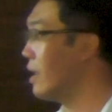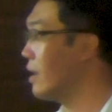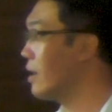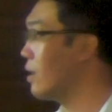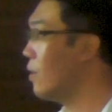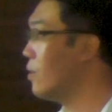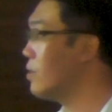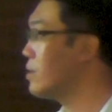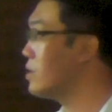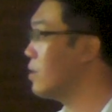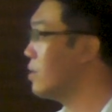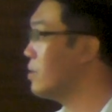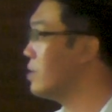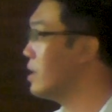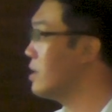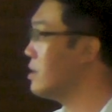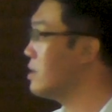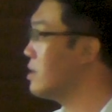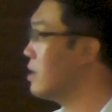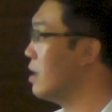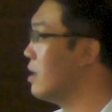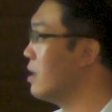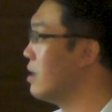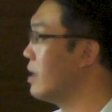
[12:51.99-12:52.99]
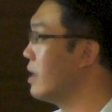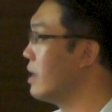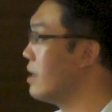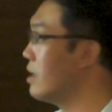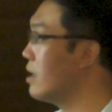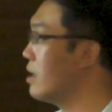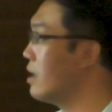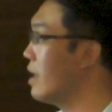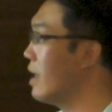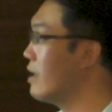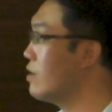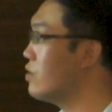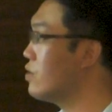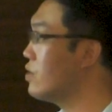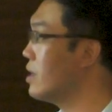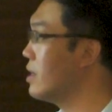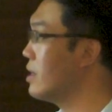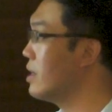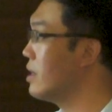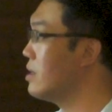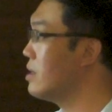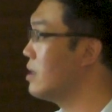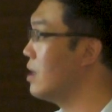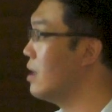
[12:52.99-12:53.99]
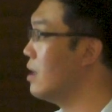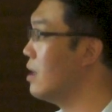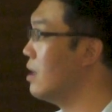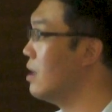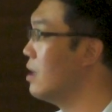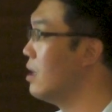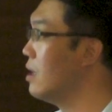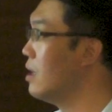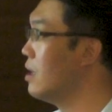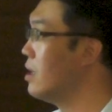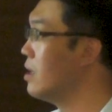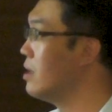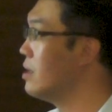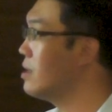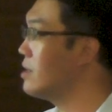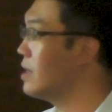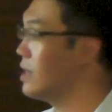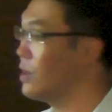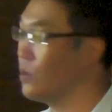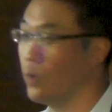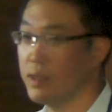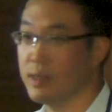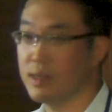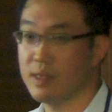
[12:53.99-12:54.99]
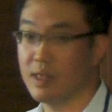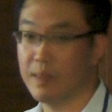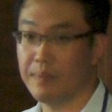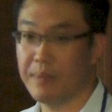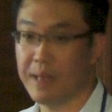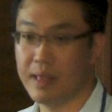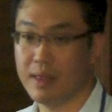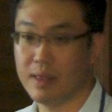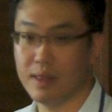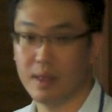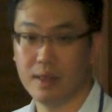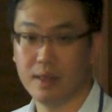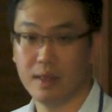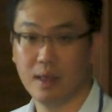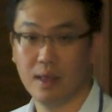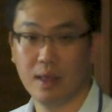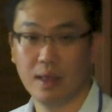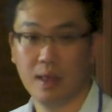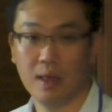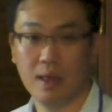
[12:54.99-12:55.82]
and also this interaction is sequence dependent.